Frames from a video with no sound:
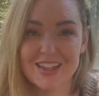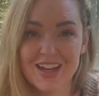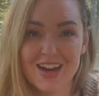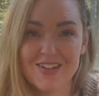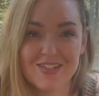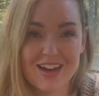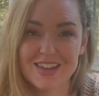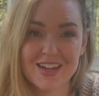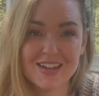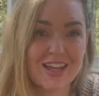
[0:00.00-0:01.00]
there,
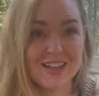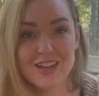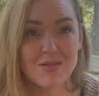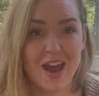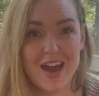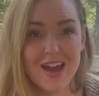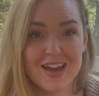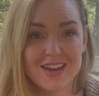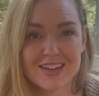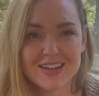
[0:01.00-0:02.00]
right there, like, look at
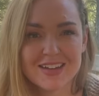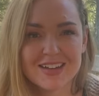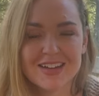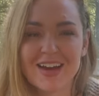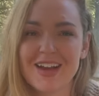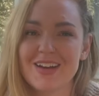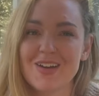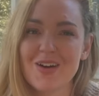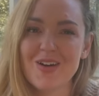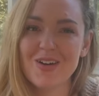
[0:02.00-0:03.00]
me! I don't
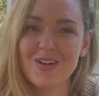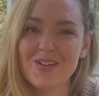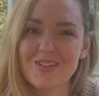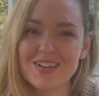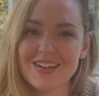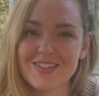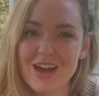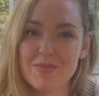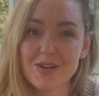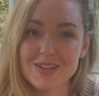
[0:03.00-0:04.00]
know if
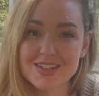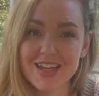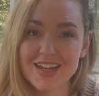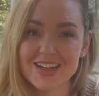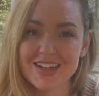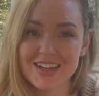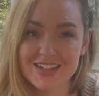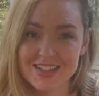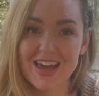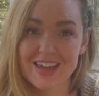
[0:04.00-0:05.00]
that person
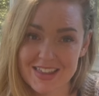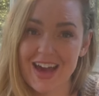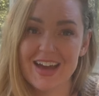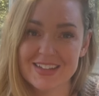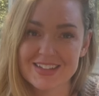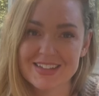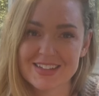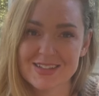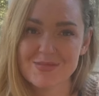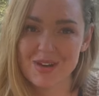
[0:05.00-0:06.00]
is like that,
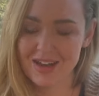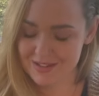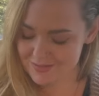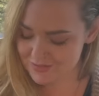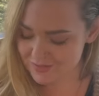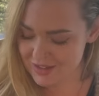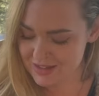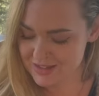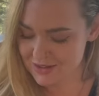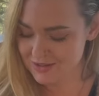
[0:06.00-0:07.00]
but
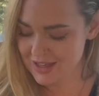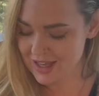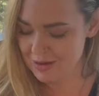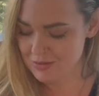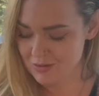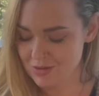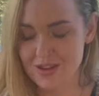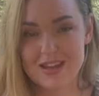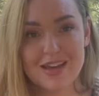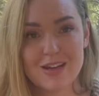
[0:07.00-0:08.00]
they certainly came through
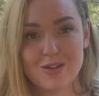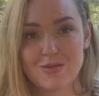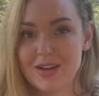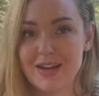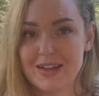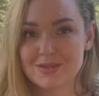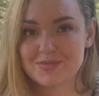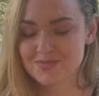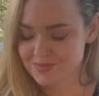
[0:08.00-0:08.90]
like that in your reading.